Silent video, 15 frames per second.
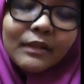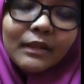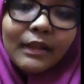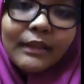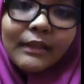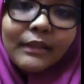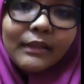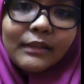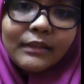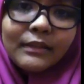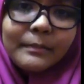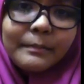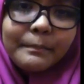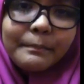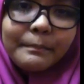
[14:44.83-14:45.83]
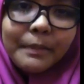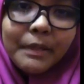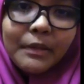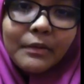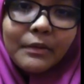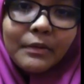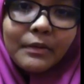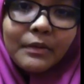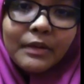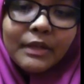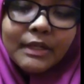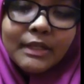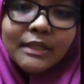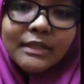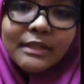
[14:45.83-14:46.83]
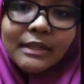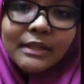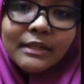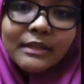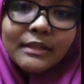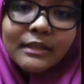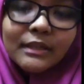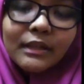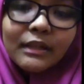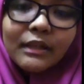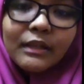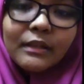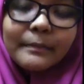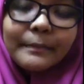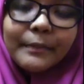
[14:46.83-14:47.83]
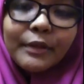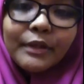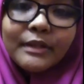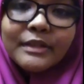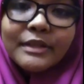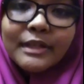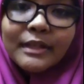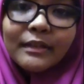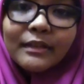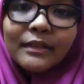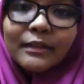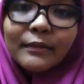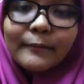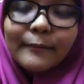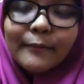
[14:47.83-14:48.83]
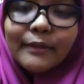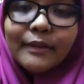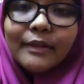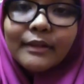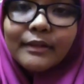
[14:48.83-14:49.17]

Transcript: I think the pure initiator for